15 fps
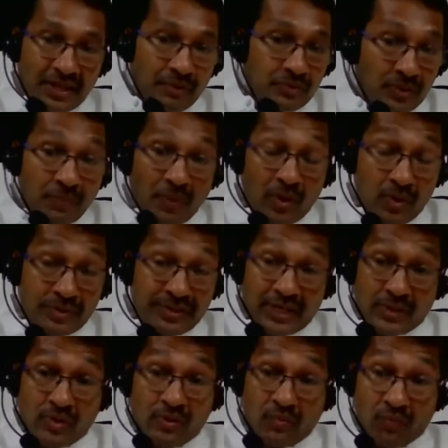Now, tomorrow
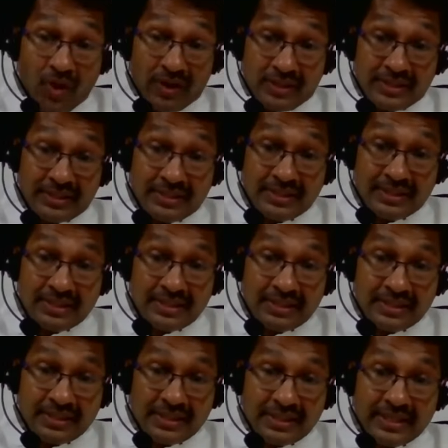they don't want,
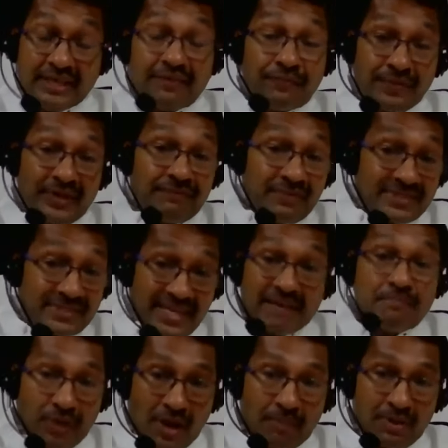if the
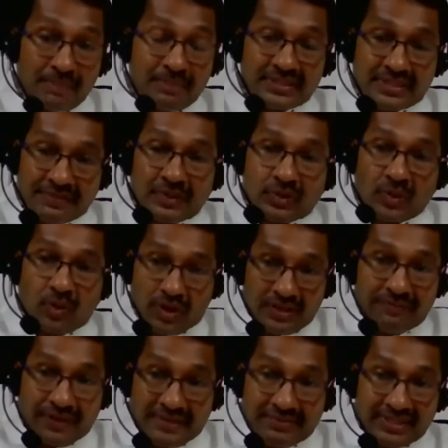same problem is given to all
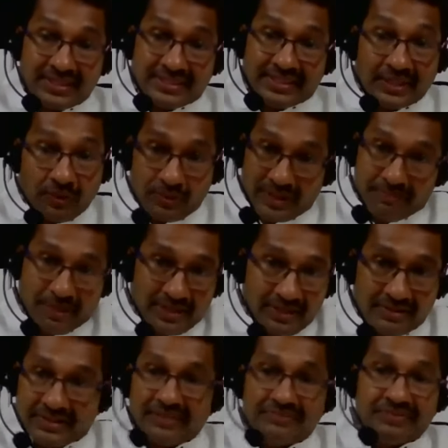the five judges, including
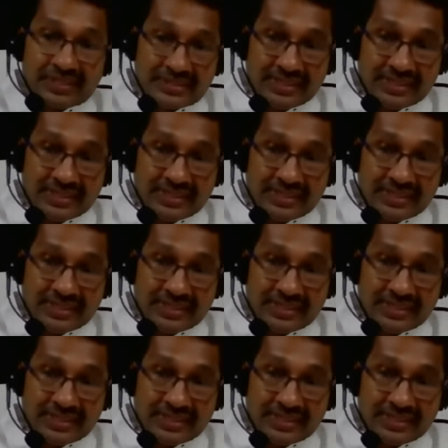Mellor, the Chief